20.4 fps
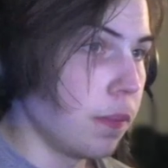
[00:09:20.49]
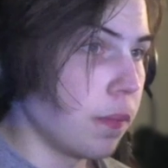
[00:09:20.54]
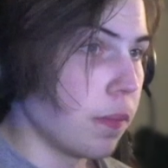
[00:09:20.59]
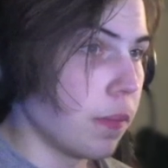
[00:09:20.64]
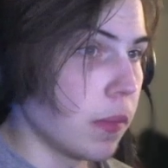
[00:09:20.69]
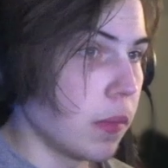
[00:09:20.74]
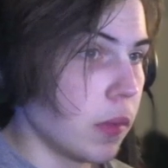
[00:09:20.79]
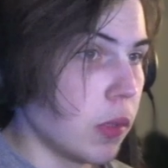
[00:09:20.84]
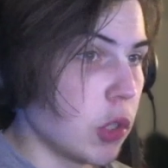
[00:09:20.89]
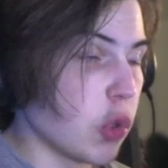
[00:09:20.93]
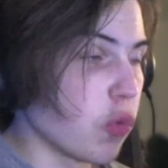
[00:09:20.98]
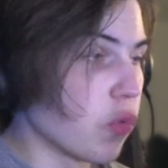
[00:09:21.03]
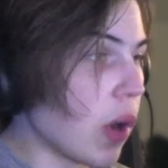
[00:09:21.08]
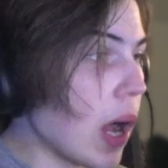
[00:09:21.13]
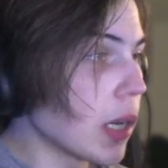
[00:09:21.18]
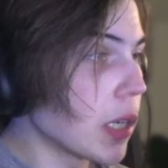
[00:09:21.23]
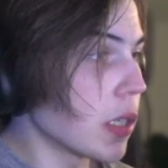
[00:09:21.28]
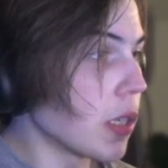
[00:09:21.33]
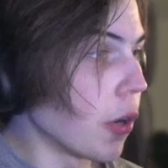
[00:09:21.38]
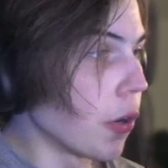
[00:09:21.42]
So
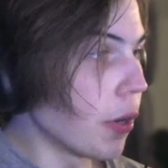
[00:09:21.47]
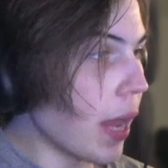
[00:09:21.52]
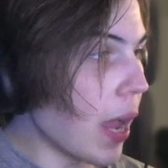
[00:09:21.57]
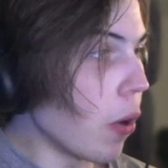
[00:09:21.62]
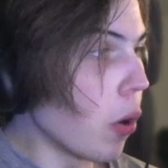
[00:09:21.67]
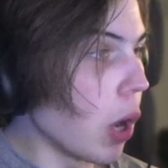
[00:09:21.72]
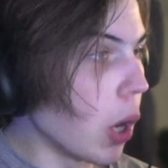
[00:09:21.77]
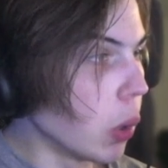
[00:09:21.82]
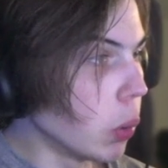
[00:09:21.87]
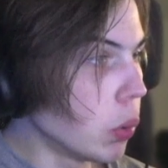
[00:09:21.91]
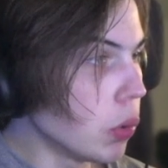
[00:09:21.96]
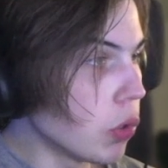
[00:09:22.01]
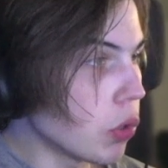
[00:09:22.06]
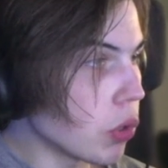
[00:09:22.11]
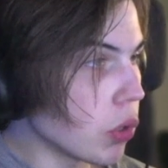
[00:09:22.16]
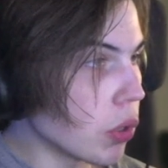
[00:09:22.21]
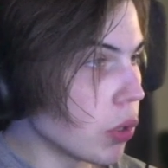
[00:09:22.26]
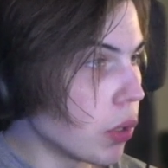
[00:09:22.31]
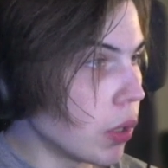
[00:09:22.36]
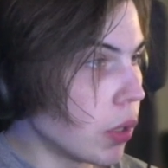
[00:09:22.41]
Rockstar now
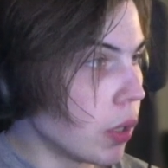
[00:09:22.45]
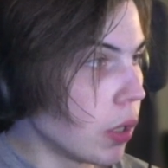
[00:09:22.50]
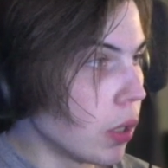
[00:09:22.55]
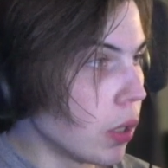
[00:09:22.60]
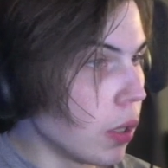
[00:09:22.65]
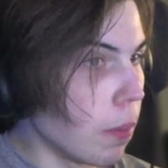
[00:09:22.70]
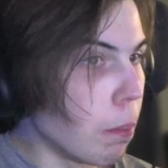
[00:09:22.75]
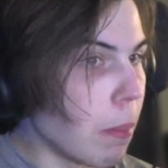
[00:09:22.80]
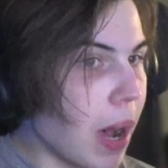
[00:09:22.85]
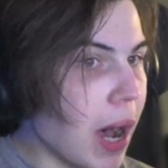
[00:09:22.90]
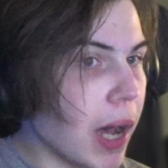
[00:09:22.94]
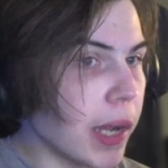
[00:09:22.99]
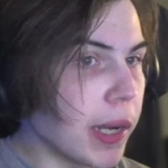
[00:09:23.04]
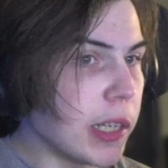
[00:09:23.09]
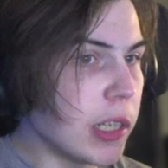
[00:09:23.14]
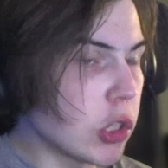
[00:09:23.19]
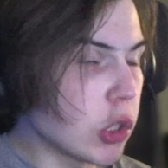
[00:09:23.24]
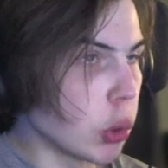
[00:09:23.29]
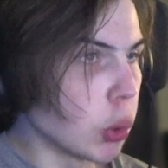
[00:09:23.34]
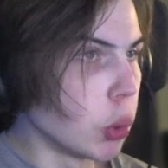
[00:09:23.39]
owns
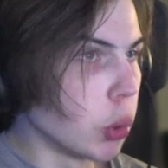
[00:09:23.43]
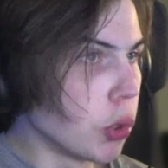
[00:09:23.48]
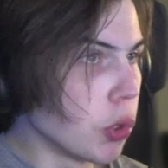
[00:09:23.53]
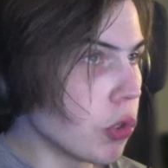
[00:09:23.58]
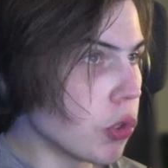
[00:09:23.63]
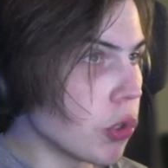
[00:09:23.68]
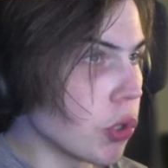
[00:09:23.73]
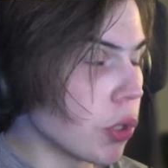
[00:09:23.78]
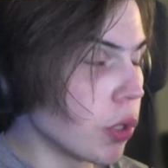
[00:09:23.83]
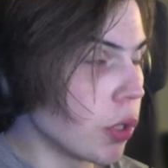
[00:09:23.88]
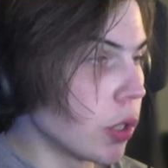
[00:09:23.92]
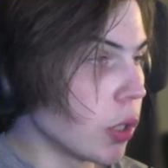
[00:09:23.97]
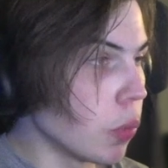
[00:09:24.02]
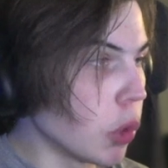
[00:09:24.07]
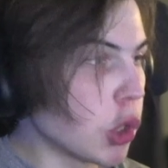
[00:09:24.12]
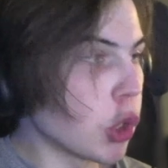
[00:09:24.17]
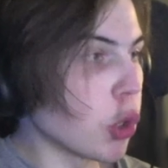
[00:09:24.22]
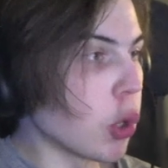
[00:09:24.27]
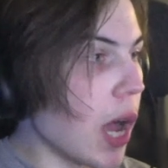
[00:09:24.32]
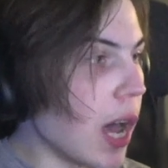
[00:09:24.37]
modding tools,
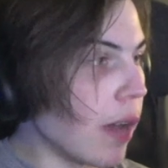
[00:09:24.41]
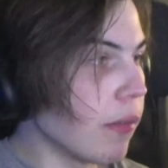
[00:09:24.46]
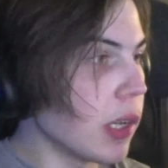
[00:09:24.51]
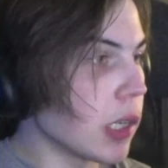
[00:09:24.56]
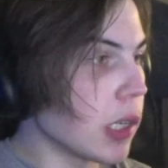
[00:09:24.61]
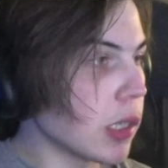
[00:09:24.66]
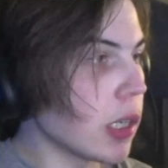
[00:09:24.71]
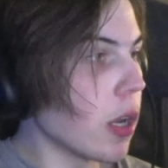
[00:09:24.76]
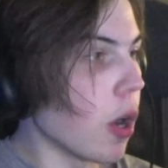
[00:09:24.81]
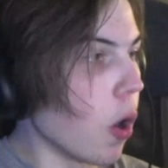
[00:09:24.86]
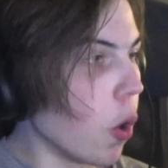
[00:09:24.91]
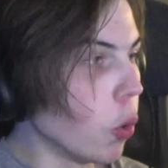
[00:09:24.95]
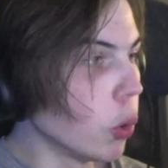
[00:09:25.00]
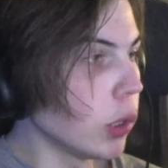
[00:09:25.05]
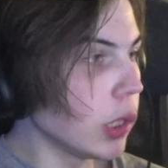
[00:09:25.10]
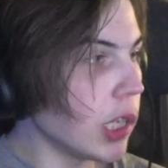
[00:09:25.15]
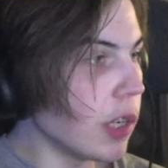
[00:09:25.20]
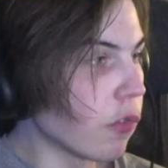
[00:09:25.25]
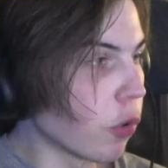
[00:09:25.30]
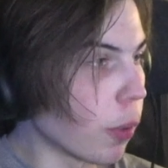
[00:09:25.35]
which are obviously
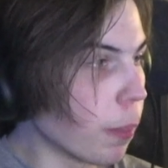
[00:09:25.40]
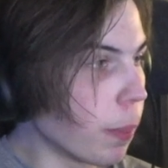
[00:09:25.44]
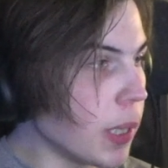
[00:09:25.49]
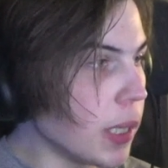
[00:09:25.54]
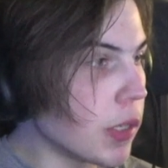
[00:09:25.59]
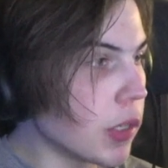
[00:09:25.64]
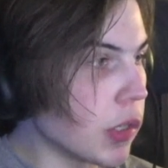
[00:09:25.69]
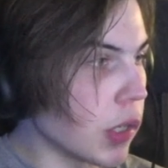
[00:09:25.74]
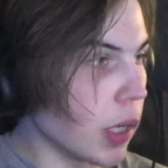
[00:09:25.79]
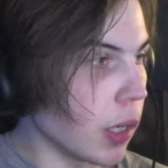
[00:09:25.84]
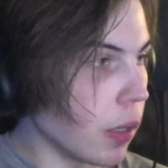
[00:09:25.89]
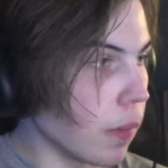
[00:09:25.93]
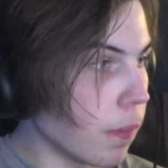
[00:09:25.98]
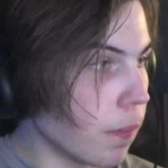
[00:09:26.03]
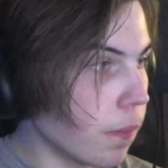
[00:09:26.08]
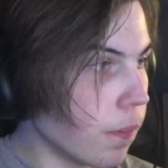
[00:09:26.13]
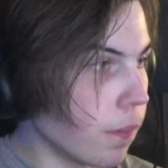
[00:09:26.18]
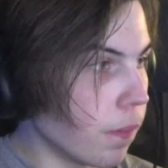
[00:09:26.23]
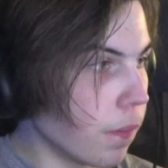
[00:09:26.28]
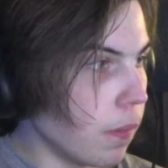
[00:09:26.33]
only for PC.
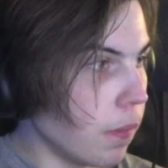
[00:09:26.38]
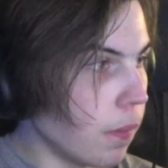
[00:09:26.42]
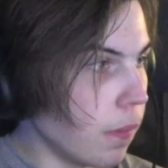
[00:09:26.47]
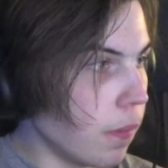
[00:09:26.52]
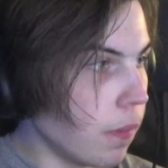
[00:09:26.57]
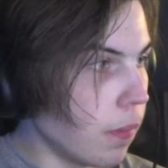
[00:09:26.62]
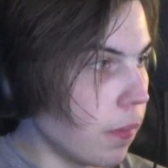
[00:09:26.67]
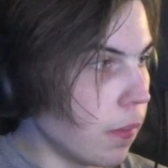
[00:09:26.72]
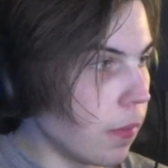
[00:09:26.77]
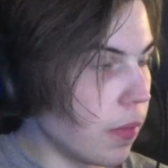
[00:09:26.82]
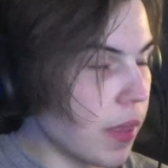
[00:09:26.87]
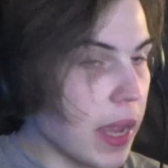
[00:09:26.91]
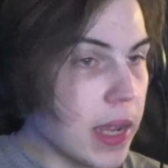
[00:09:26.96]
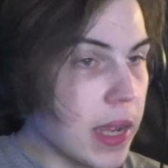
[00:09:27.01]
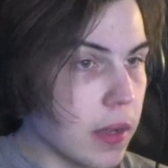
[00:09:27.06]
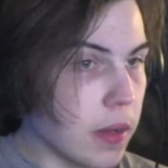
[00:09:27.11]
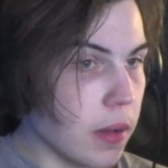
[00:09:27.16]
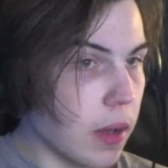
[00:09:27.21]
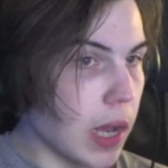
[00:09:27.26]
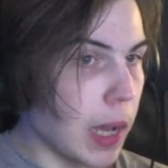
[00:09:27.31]

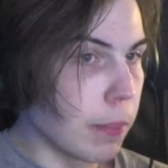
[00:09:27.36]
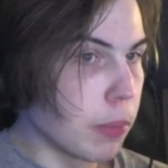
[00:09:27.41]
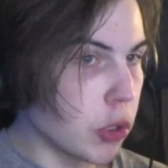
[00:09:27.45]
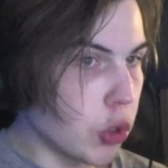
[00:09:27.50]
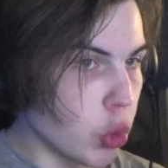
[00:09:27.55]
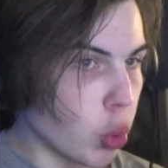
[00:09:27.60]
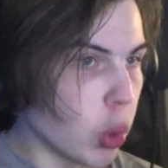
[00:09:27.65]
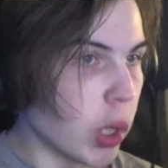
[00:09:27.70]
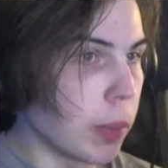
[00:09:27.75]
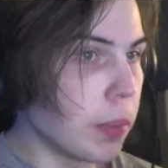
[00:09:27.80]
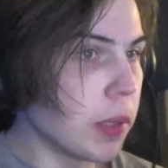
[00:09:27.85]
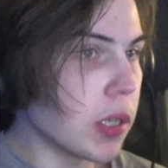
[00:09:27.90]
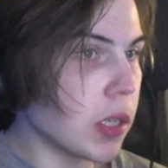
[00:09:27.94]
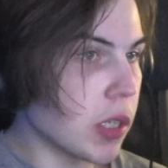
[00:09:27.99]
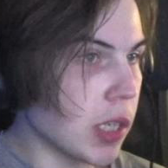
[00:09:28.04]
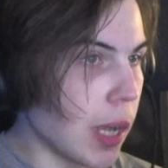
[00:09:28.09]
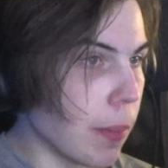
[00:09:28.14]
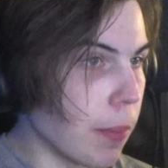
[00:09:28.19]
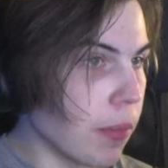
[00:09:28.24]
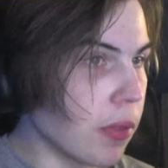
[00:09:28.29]
They absorbed
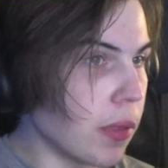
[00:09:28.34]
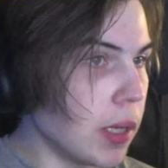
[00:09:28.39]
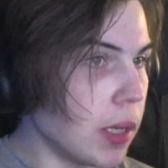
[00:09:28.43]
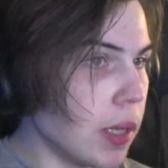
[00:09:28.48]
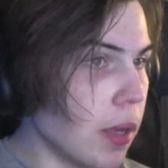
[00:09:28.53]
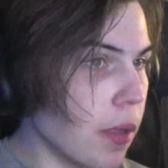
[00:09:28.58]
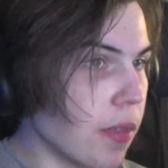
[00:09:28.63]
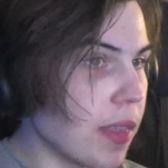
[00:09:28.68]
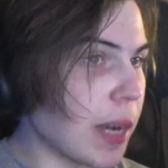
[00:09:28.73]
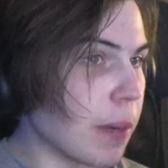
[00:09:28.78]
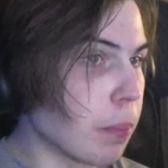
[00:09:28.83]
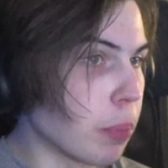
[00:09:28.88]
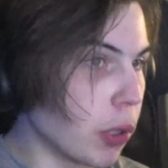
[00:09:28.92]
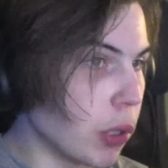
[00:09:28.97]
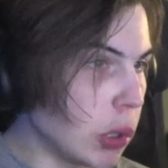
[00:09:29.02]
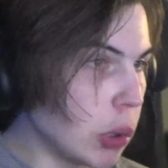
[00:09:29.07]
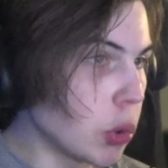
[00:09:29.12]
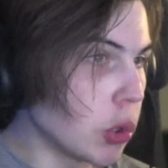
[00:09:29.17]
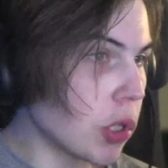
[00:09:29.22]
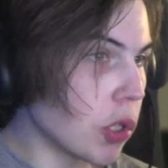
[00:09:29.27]
something that
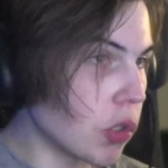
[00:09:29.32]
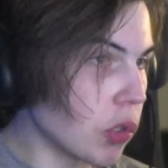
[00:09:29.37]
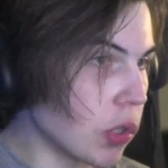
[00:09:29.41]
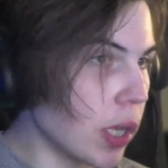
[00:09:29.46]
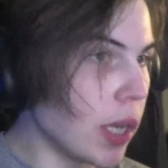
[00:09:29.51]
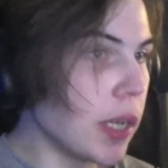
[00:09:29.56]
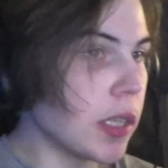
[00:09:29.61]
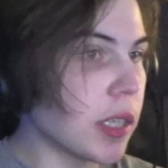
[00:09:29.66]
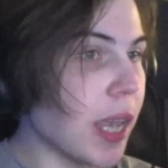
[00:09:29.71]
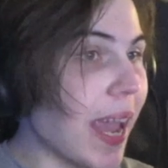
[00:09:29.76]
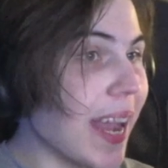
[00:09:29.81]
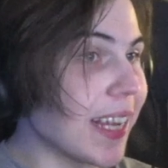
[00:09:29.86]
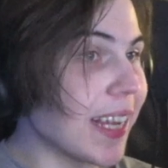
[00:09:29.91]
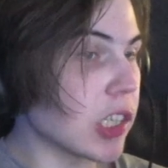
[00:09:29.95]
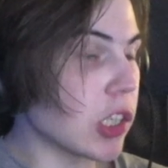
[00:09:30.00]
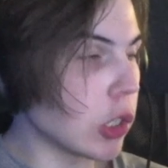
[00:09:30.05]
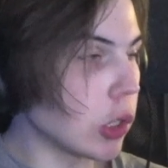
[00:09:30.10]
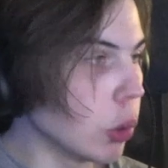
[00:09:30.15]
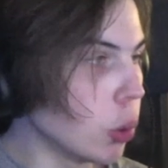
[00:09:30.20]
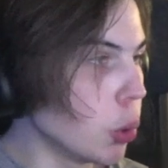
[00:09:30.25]
produces things
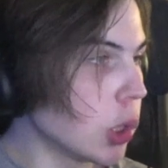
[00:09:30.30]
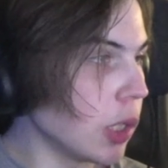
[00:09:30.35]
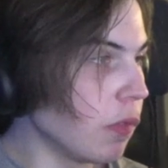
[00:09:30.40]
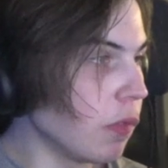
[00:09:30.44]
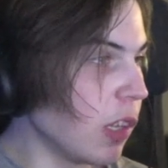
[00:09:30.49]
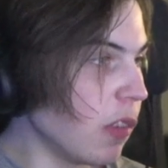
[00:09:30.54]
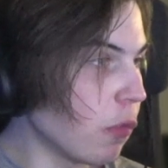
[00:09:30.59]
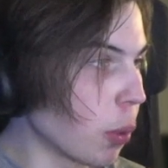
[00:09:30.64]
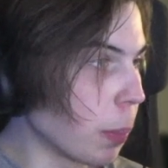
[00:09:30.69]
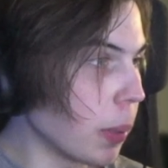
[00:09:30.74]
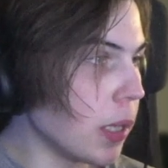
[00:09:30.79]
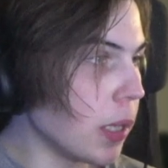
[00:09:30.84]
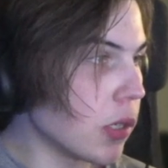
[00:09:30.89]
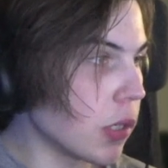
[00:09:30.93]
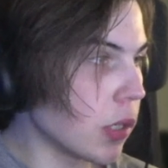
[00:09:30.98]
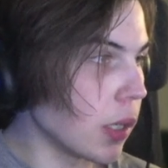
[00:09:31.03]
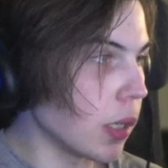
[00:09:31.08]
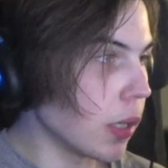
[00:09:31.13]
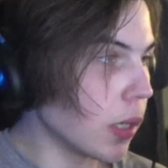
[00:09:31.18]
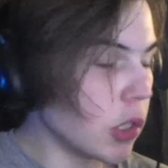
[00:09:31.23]
exclusively for
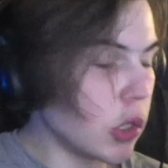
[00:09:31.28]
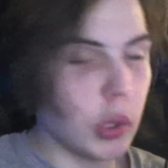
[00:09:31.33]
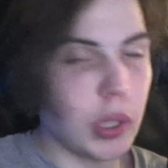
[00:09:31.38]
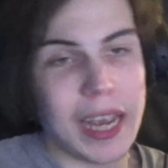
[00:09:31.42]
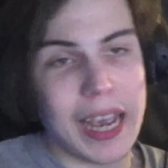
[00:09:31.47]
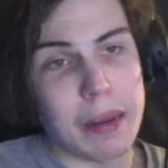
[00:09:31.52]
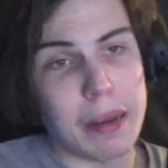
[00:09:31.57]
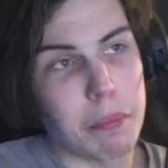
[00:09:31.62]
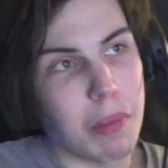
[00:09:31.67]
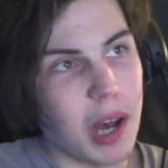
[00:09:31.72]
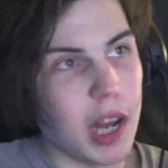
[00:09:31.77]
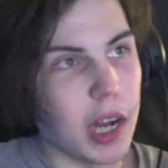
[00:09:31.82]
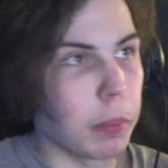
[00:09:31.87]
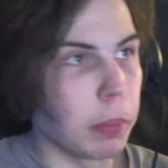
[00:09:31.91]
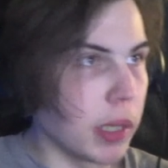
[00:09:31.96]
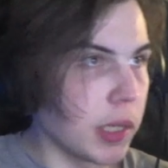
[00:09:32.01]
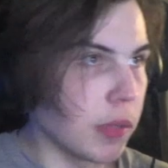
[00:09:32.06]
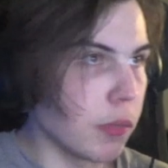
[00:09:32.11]
PC. Because you can mod a place.